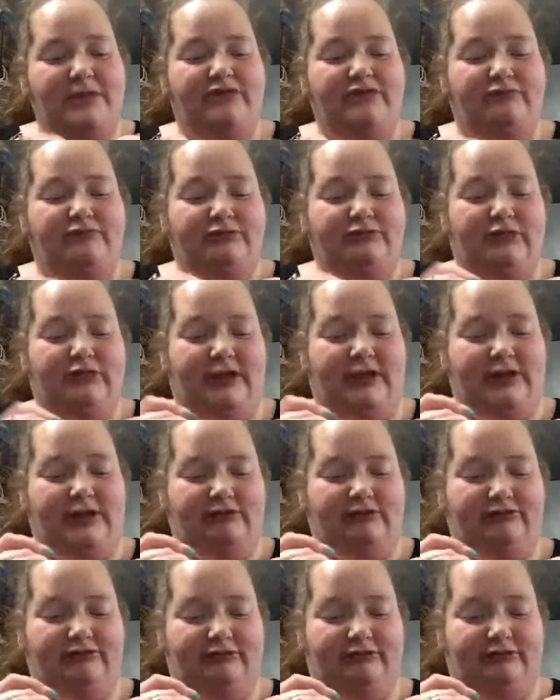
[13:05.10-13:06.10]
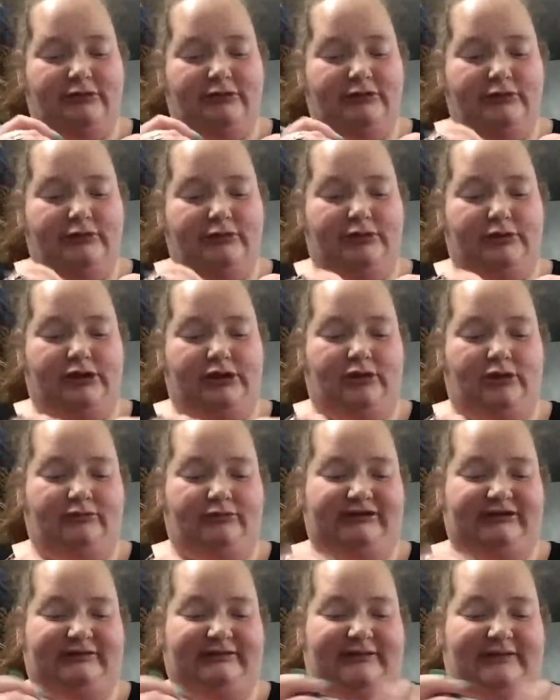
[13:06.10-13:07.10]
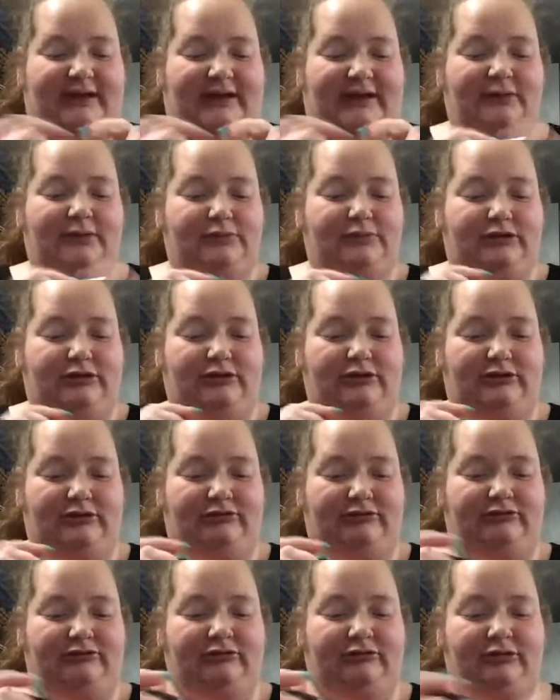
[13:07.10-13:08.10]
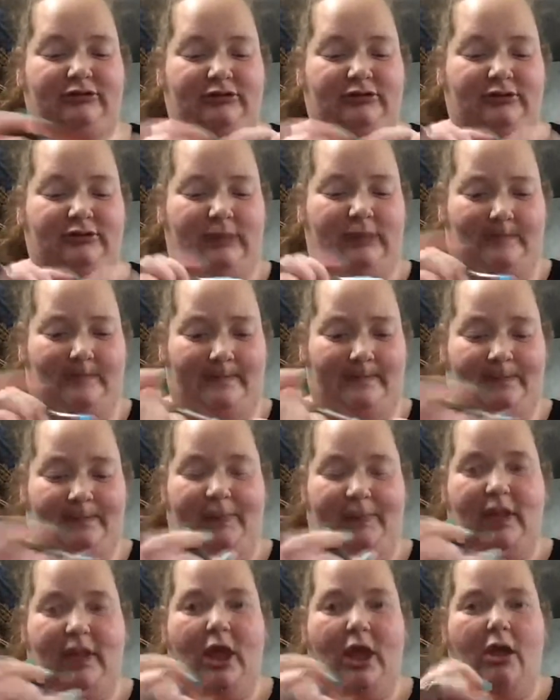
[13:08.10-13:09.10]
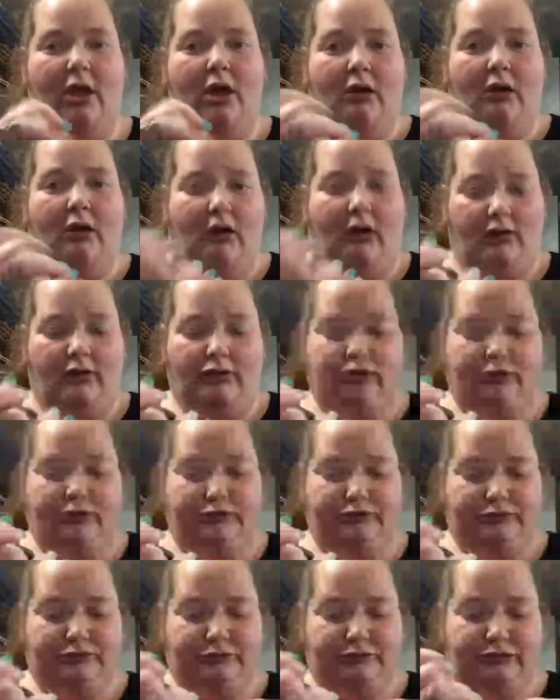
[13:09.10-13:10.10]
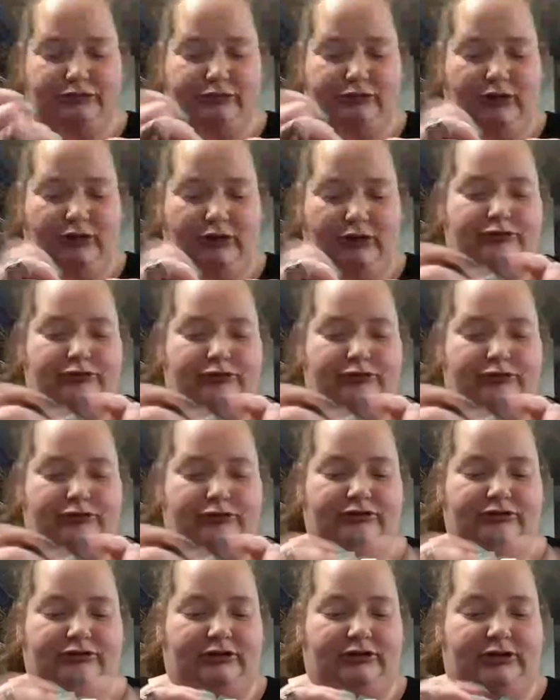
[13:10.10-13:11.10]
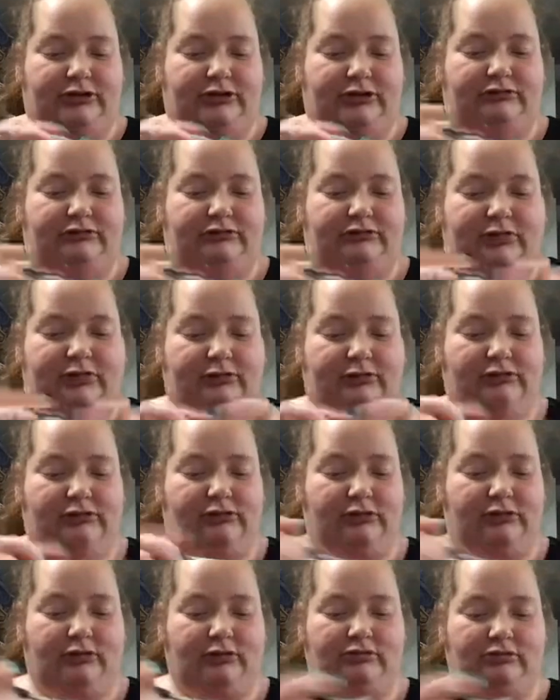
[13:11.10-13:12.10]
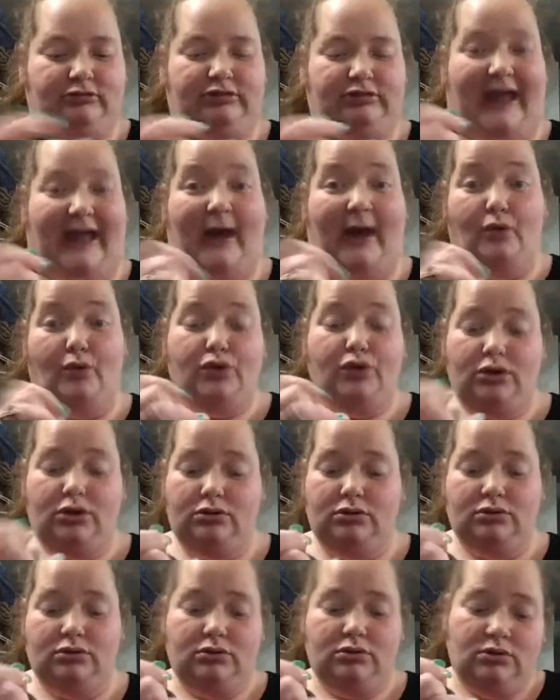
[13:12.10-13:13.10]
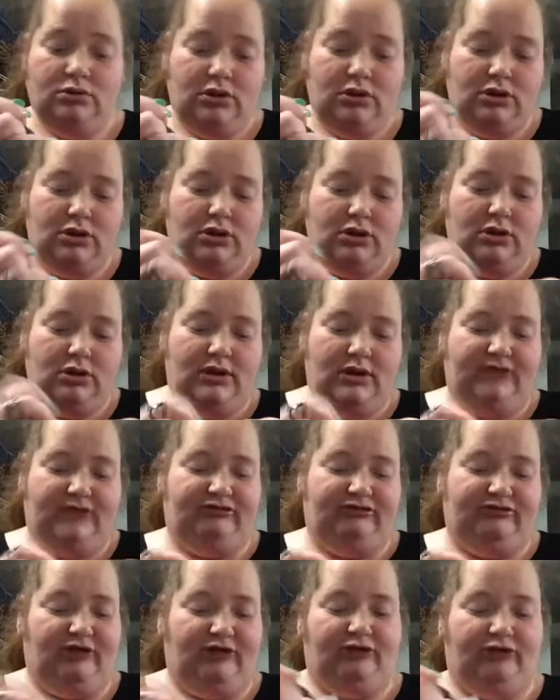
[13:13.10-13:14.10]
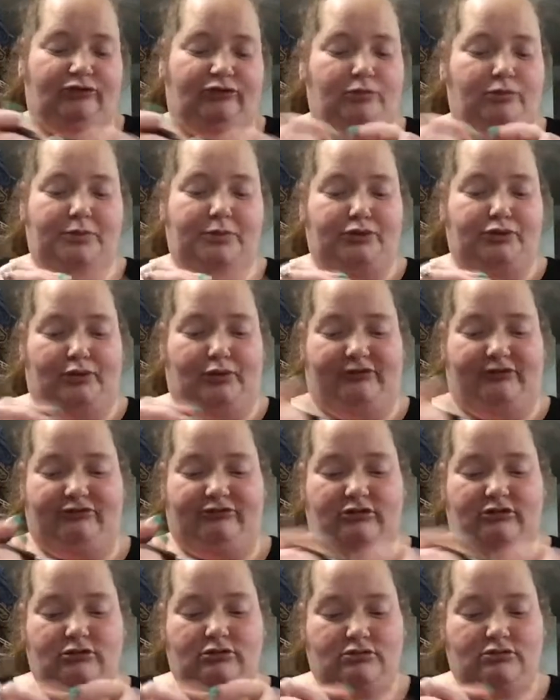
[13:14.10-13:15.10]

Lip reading: And I'm even like considerate when it comes to that because our laundry thing is not loud. It's not super noisy.